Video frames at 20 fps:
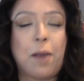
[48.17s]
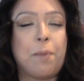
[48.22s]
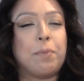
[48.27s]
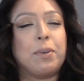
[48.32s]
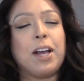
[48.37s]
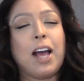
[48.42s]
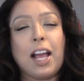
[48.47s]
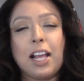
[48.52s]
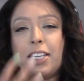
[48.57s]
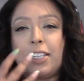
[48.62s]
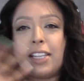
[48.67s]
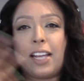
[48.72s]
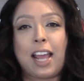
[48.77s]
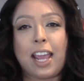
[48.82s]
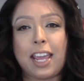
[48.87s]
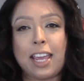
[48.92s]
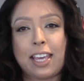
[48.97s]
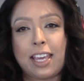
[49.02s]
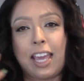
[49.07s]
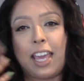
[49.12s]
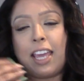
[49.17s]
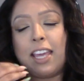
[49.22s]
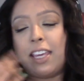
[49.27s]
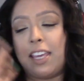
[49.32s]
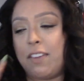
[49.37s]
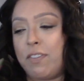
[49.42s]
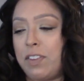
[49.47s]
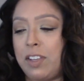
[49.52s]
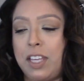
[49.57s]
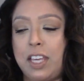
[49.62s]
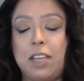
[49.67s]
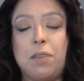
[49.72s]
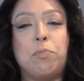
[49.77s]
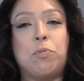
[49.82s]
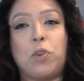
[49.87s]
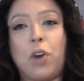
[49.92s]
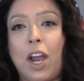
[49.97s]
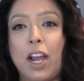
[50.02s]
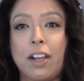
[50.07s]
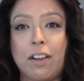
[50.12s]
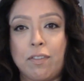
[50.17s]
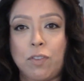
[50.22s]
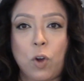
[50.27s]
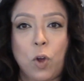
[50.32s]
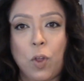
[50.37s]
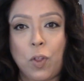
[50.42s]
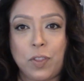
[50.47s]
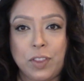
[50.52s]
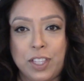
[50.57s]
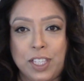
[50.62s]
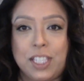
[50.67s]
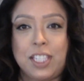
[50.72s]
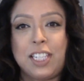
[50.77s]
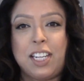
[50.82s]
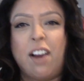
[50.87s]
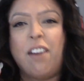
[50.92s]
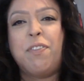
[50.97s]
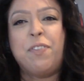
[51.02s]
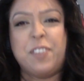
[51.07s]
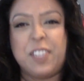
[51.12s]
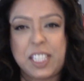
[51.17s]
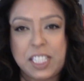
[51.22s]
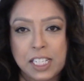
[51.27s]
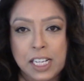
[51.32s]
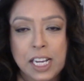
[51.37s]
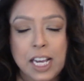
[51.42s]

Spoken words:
Gosh, I can't even keep track of all the stuffs